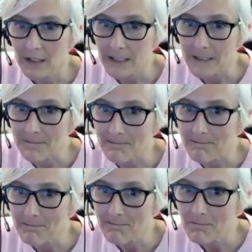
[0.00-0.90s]

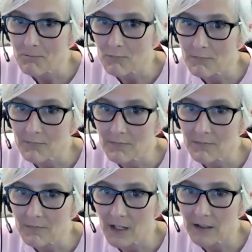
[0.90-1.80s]

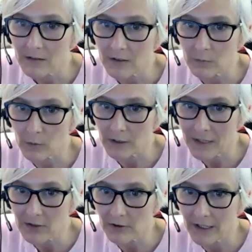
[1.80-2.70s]
I just want to
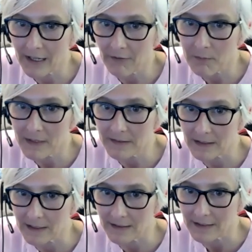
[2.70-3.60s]
make sure I haven't
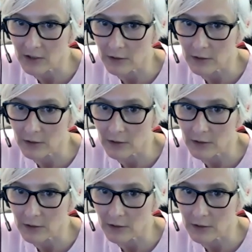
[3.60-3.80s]
missed anything.